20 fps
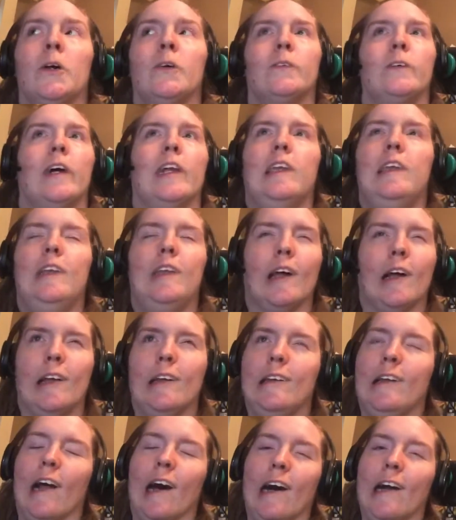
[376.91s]
but
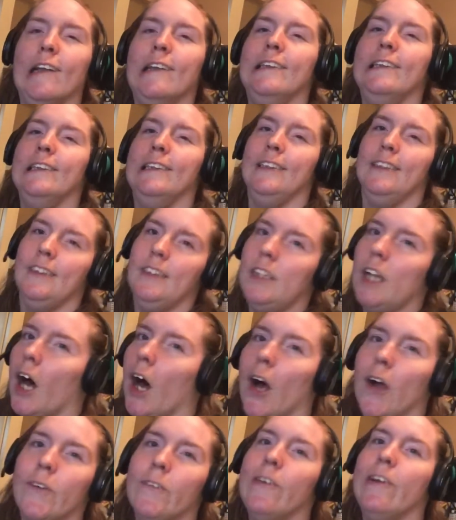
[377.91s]
sometimes
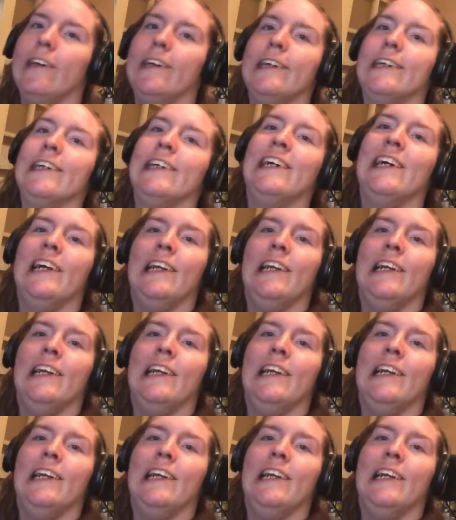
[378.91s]
timing